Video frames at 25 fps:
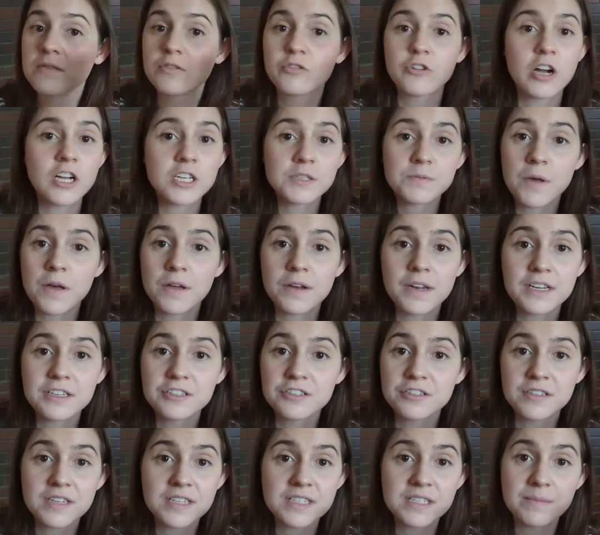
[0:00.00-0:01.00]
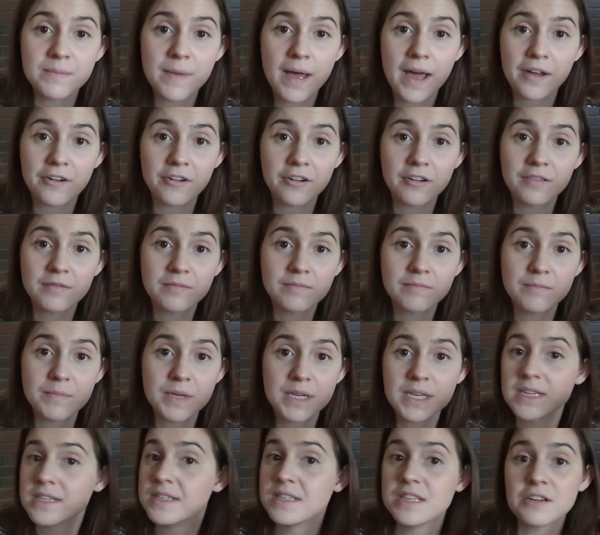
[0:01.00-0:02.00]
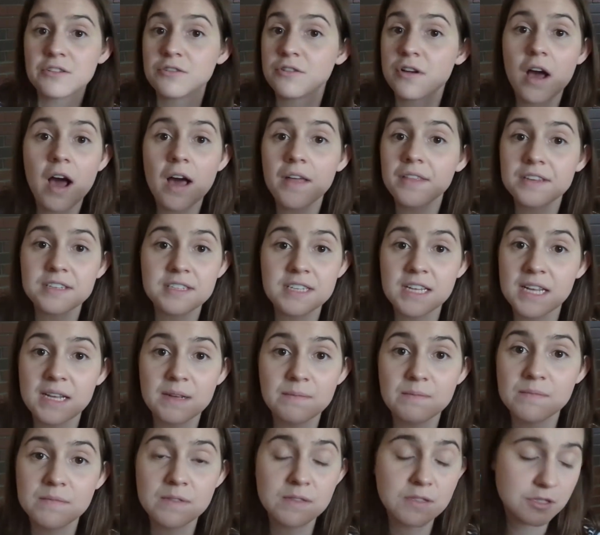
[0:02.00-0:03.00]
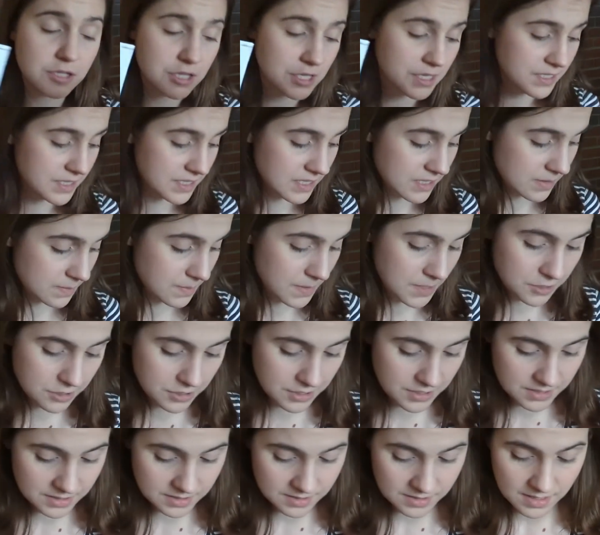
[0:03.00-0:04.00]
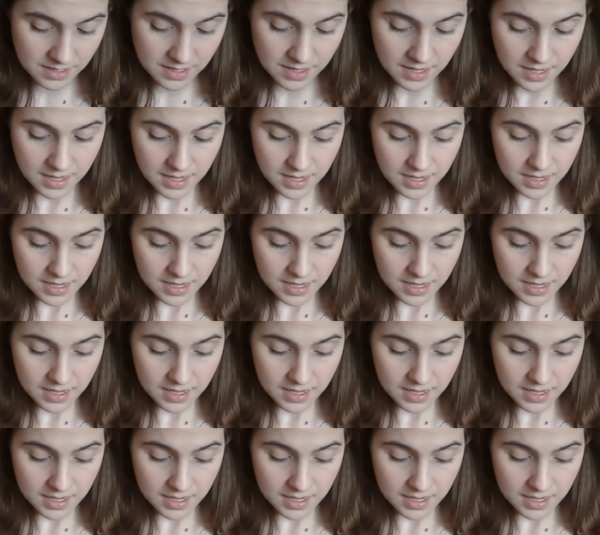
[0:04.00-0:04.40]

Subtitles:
Cross-pollination doesn't matter because they're not the same genus and species.